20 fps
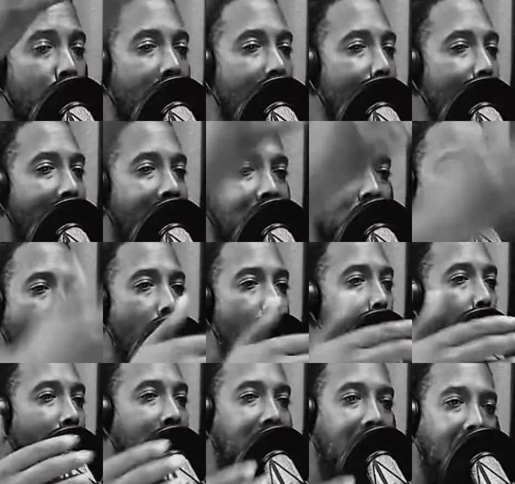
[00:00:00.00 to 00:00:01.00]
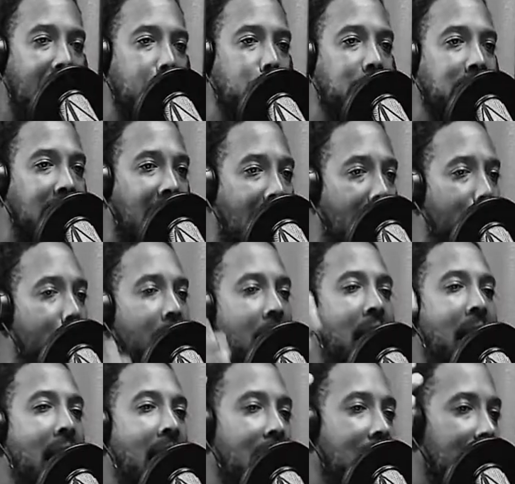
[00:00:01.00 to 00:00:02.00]
buying no more GameStop
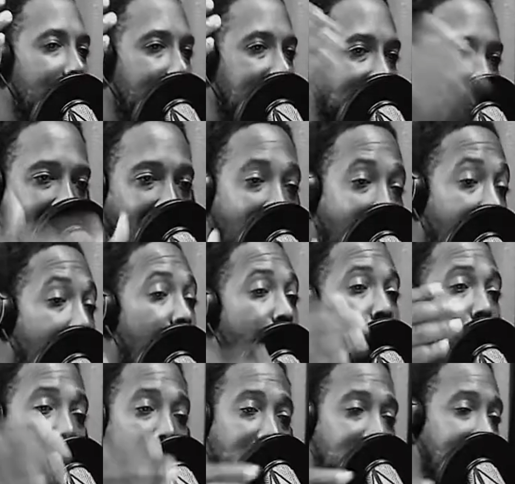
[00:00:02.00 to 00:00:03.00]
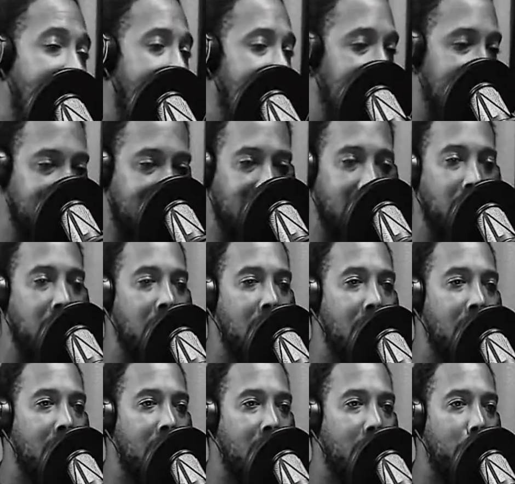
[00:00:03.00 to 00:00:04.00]
stock. Fuck that shit.
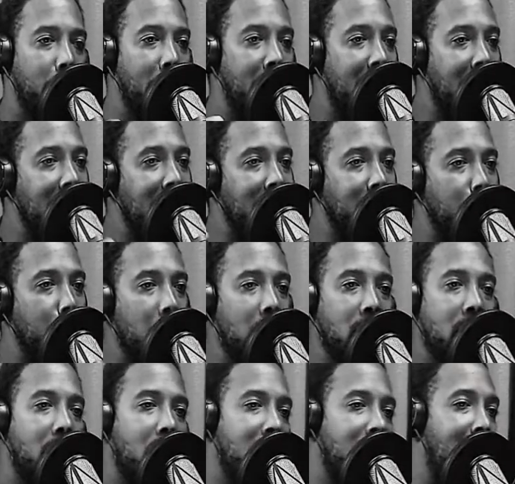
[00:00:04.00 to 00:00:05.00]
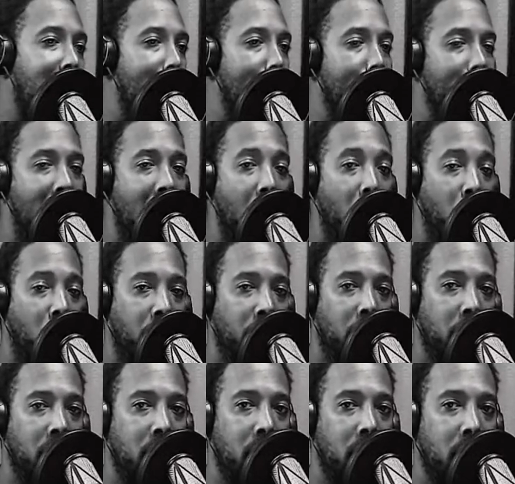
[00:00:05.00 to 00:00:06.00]
Because billionaires got power
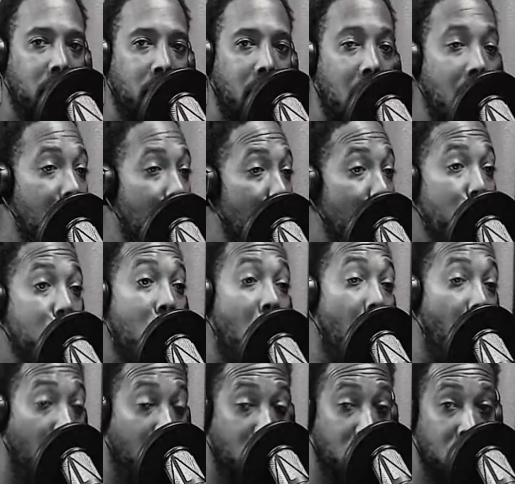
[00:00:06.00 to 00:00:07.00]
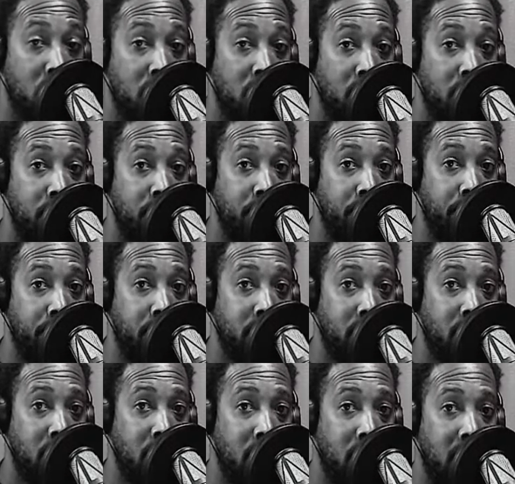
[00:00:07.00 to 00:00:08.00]
and you don't.
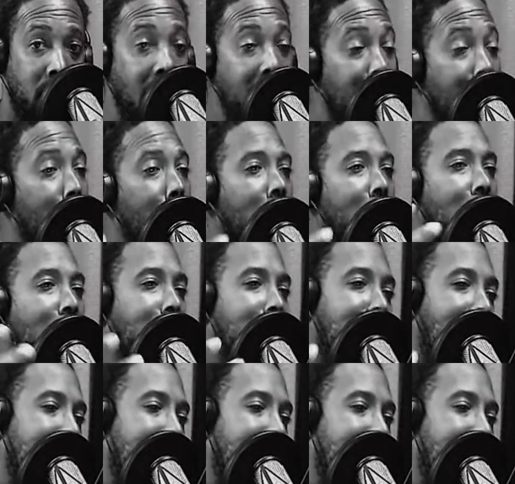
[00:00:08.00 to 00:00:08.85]
Like the